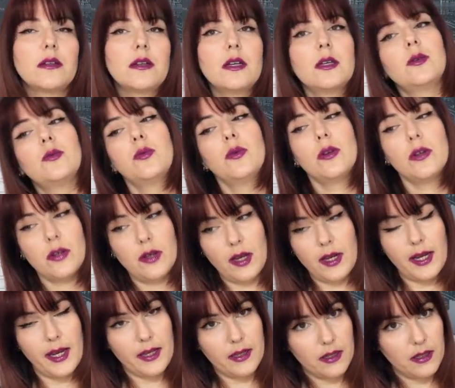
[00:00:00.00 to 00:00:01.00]
It will
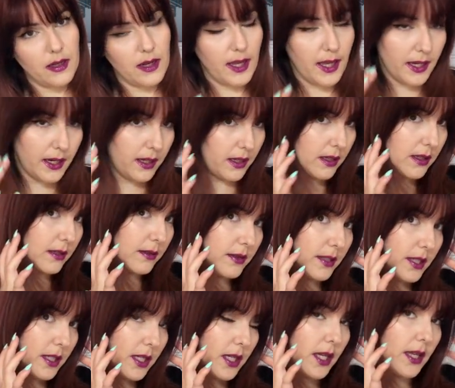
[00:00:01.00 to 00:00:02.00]
look kind of like
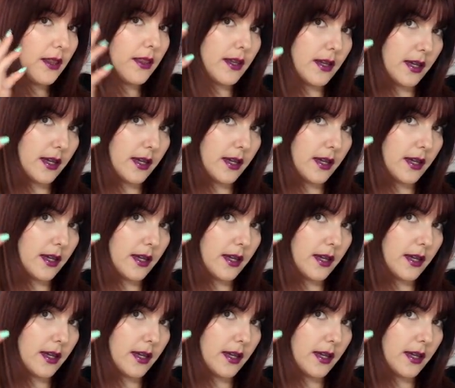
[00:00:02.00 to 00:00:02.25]
the